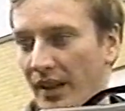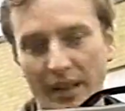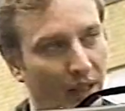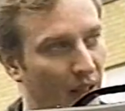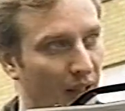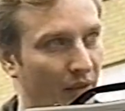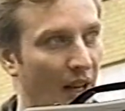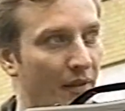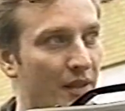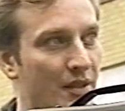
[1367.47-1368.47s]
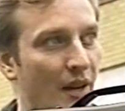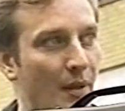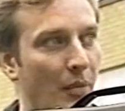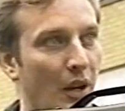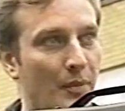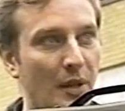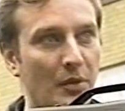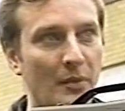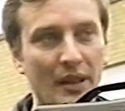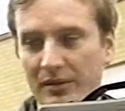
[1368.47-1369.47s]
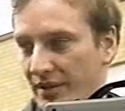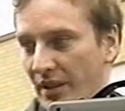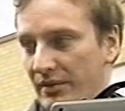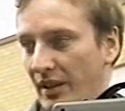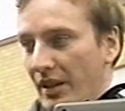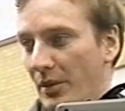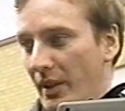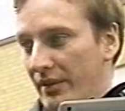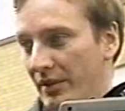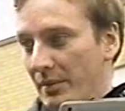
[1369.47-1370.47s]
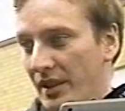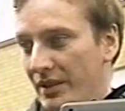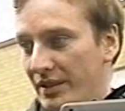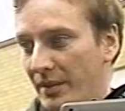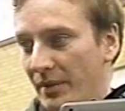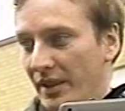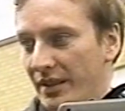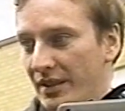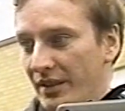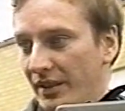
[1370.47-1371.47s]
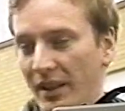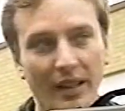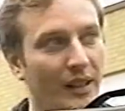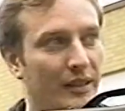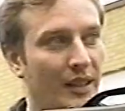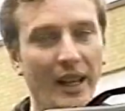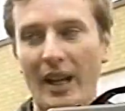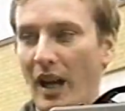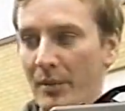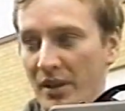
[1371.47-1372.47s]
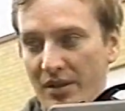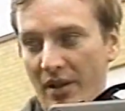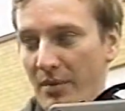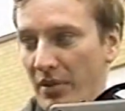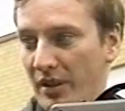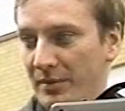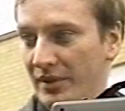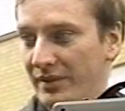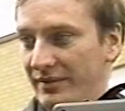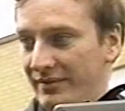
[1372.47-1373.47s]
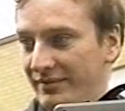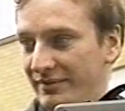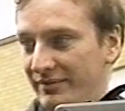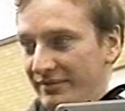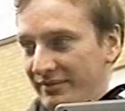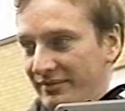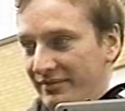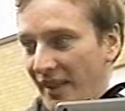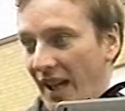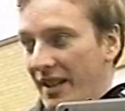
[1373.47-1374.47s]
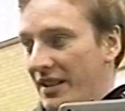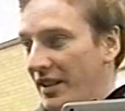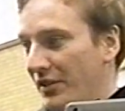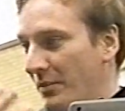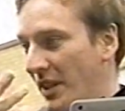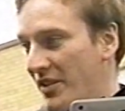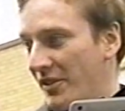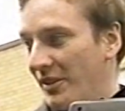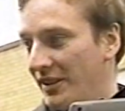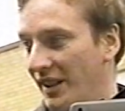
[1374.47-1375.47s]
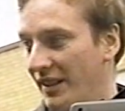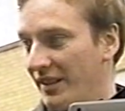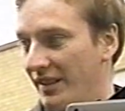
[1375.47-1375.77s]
If I have this tripod, people might start running away from me or something. So today I'm in a tripod mood. And it's a different picture altogether.